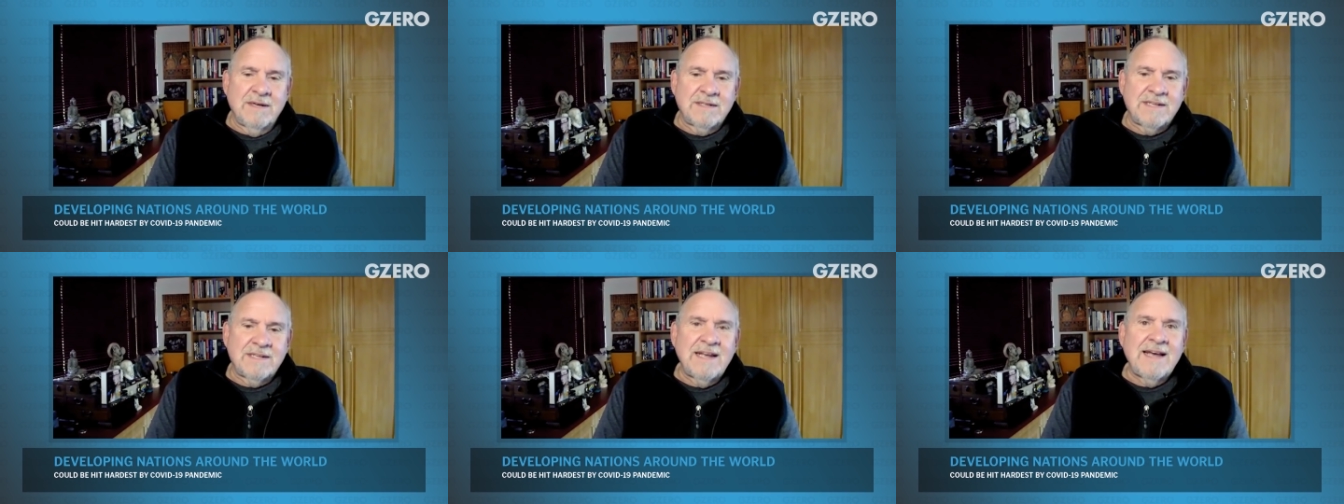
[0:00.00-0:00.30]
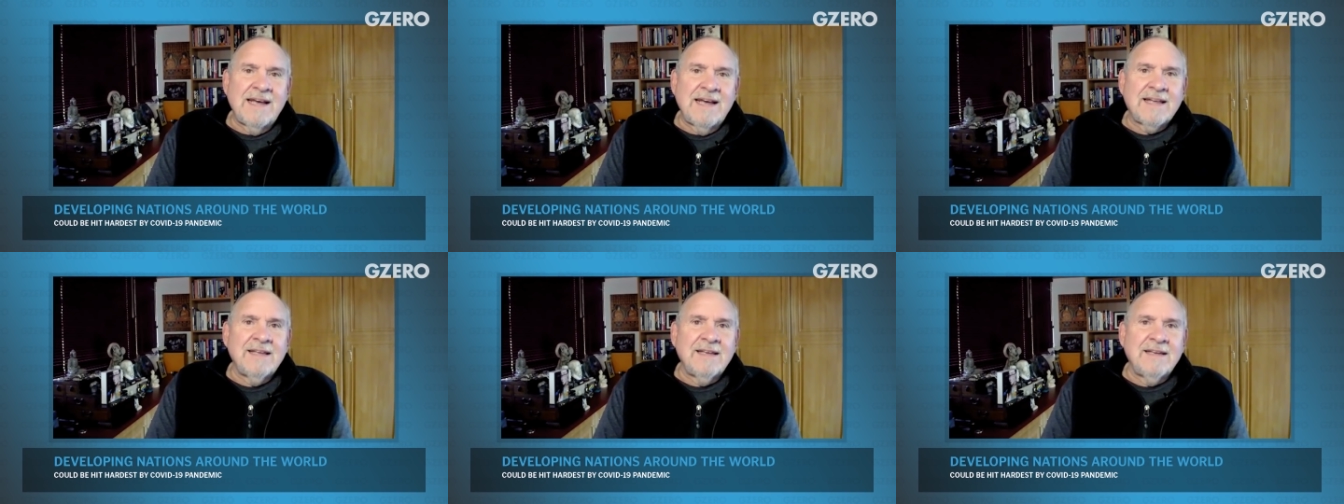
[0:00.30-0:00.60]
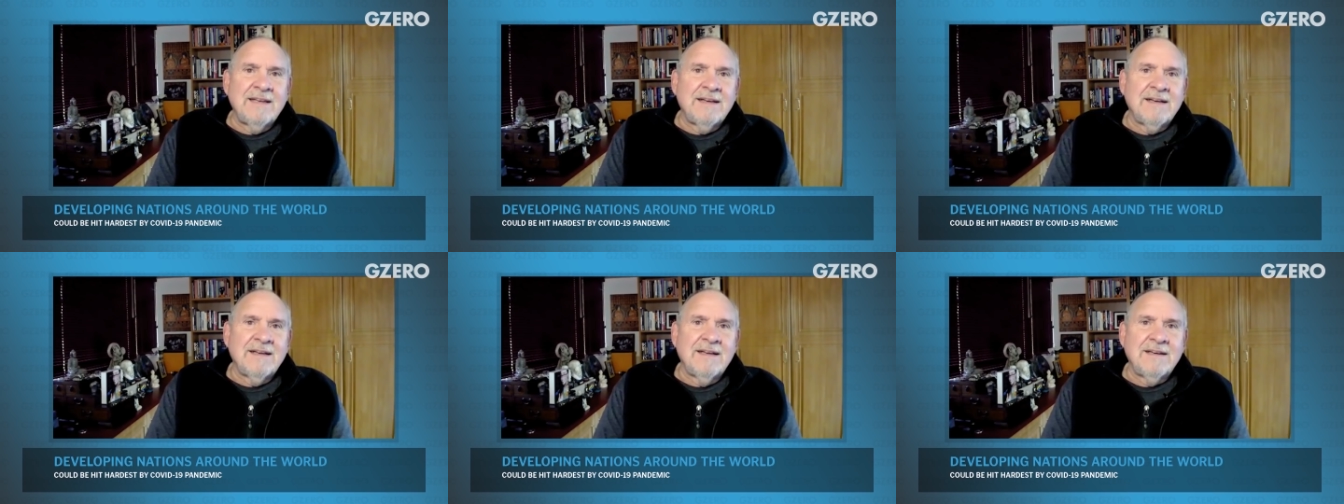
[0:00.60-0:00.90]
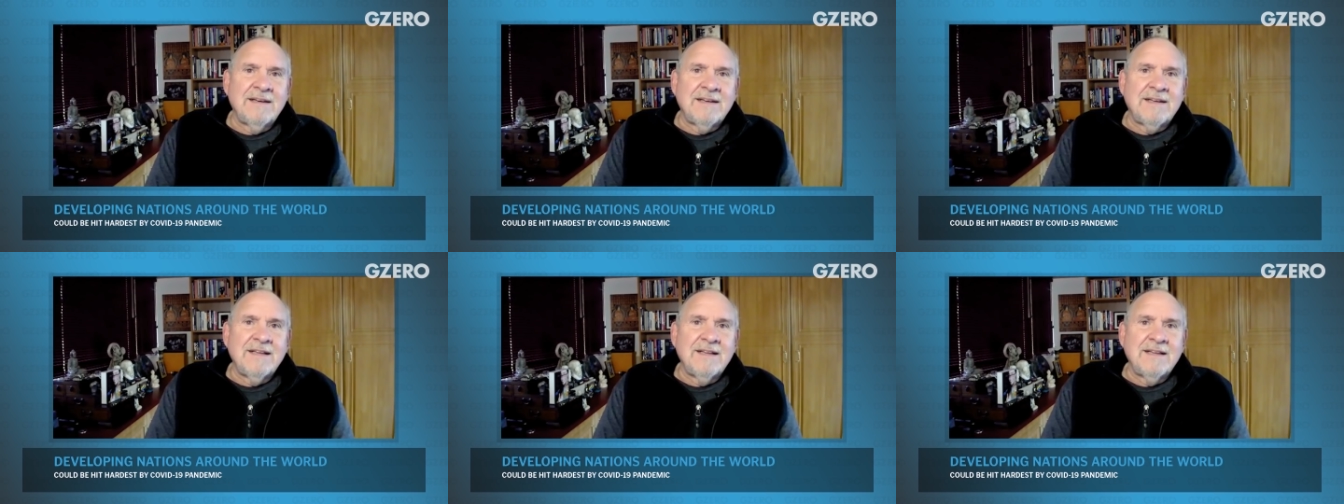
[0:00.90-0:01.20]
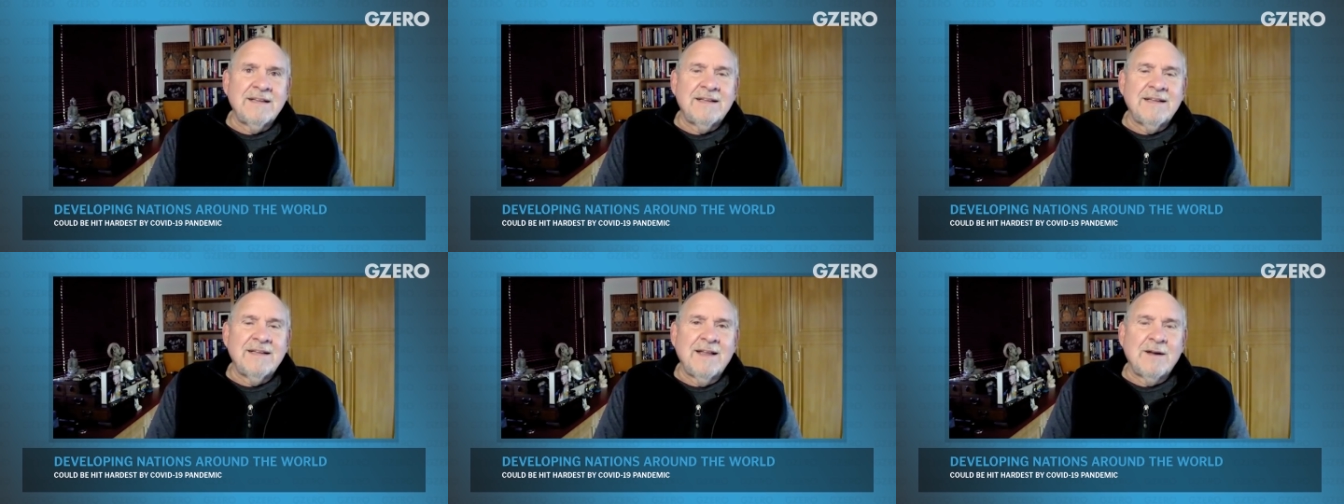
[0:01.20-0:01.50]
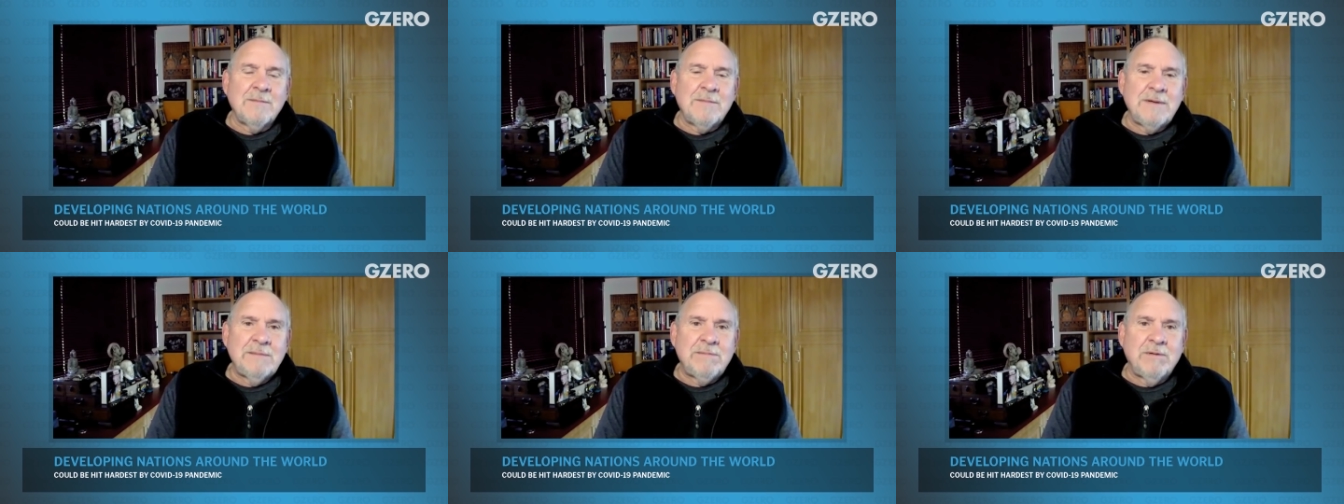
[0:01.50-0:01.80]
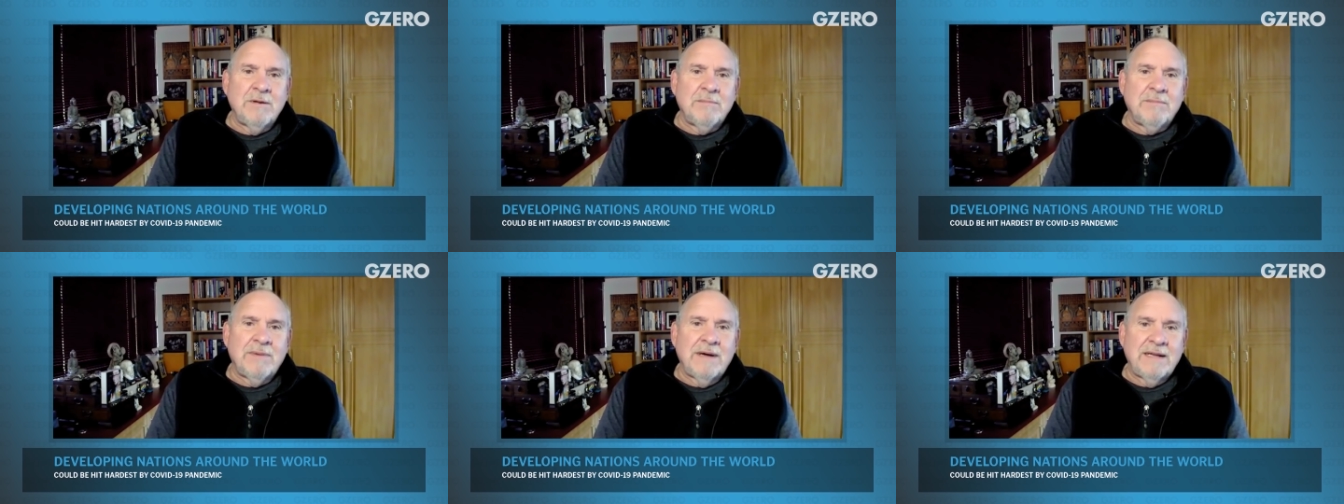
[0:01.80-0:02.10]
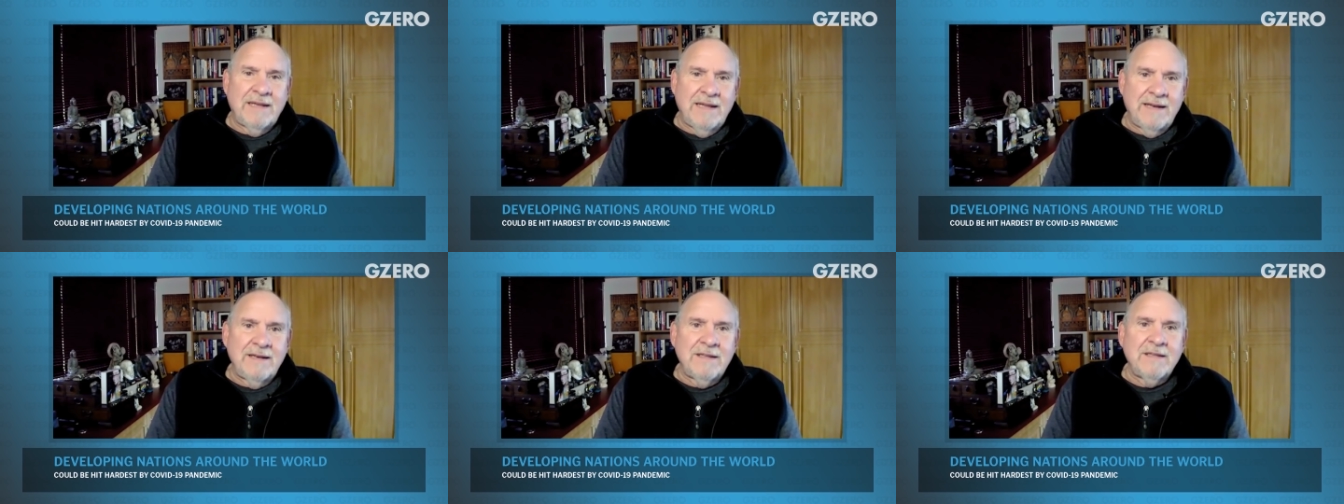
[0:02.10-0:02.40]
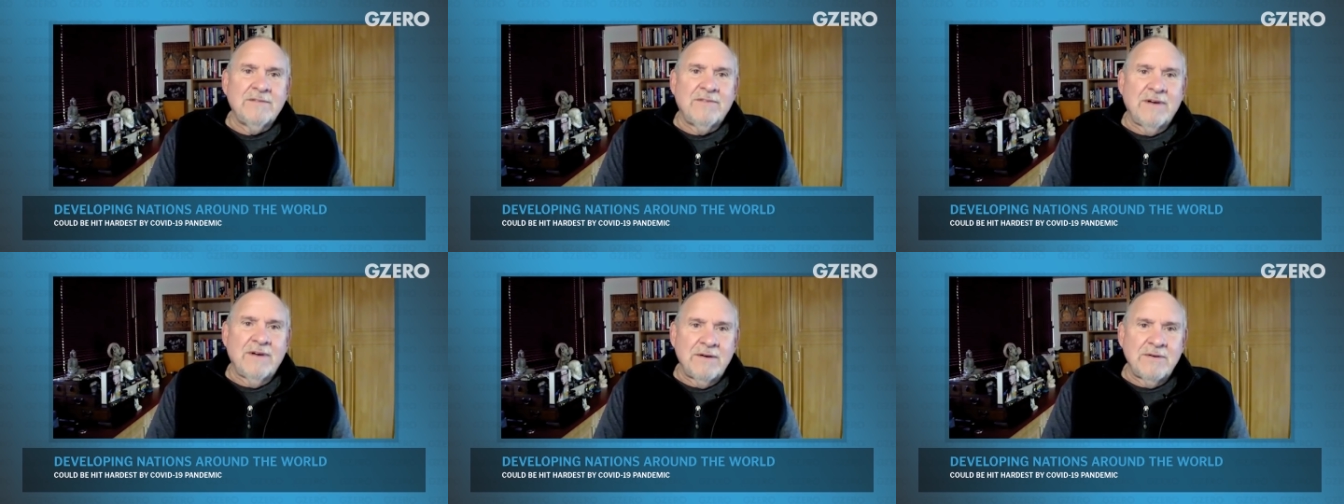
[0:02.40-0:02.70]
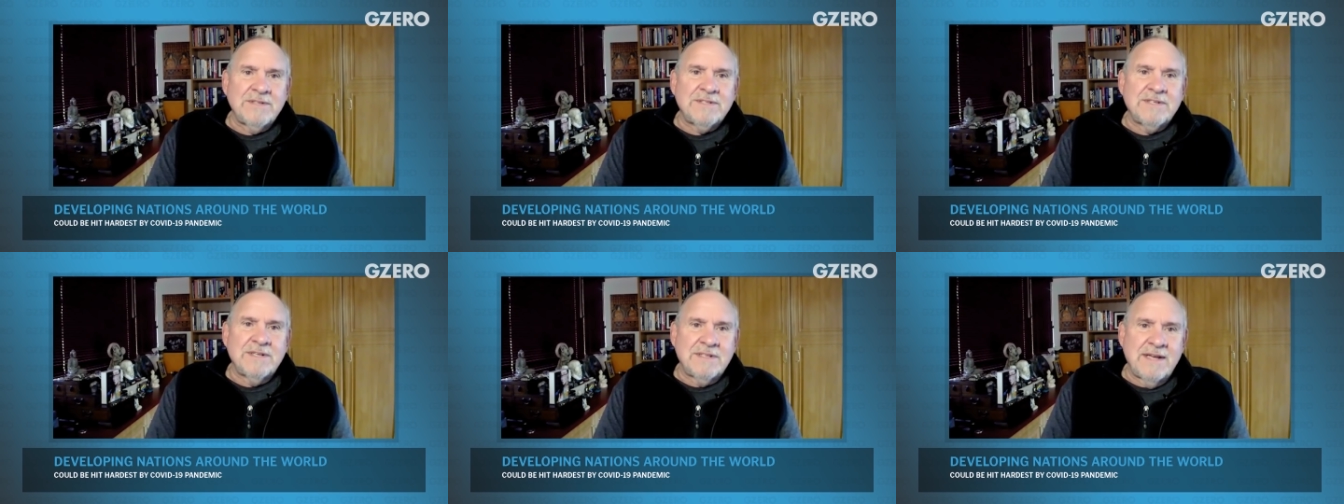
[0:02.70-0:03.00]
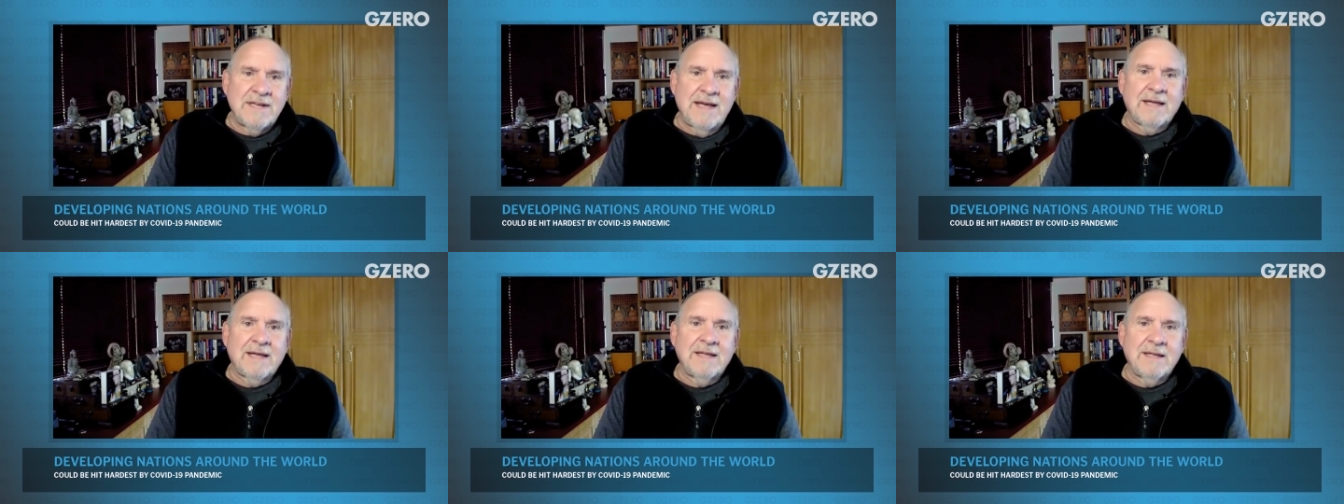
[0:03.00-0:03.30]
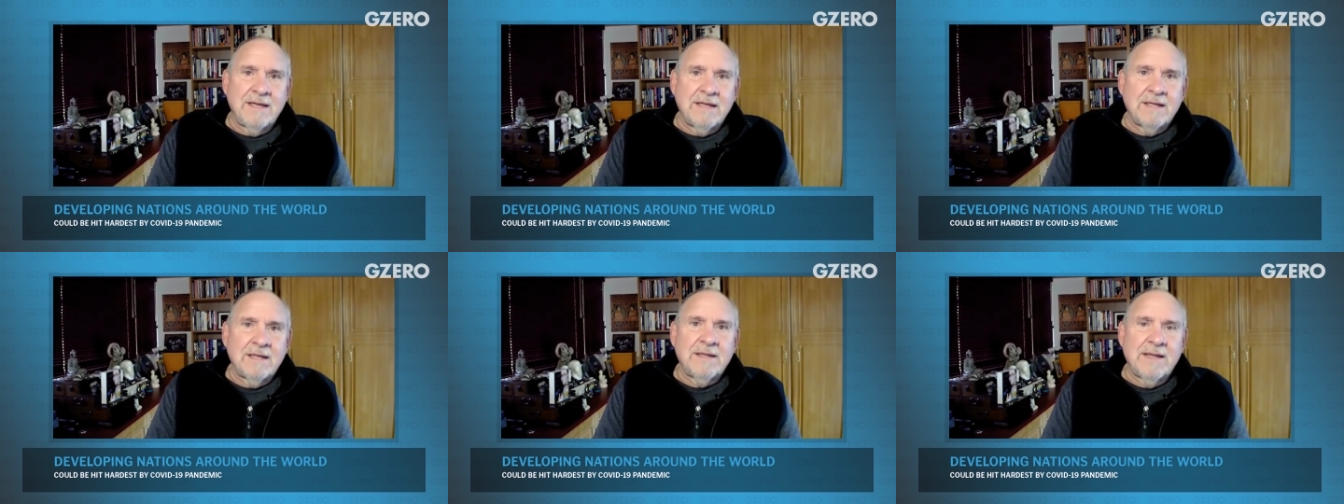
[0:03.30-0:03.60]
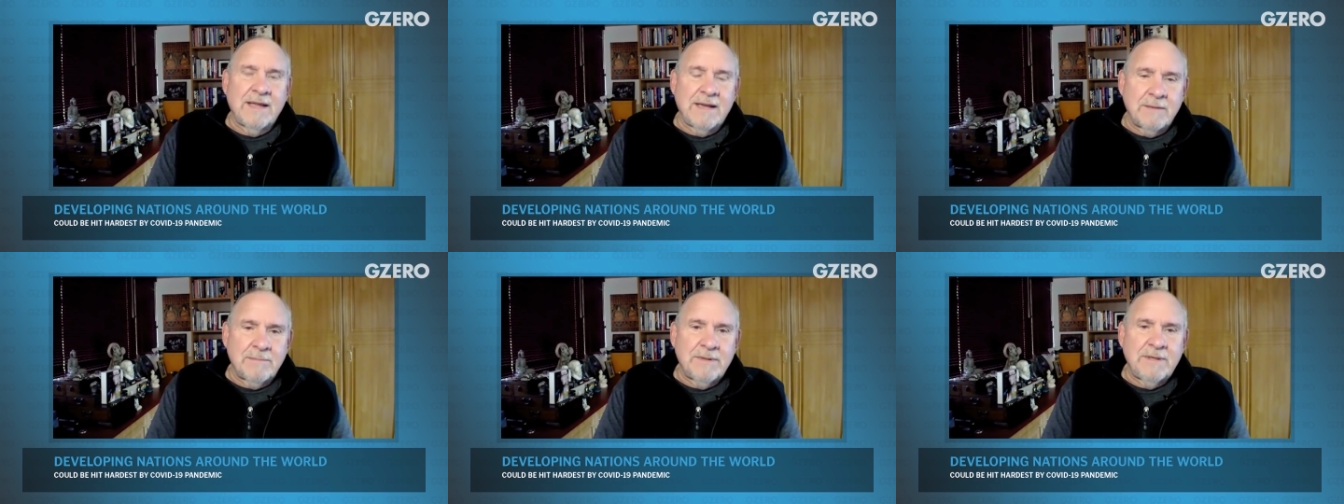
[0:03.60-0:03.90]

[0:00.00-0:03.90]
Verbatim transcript: attacking and killing a lot of people by letting the virus attack and kill a lot of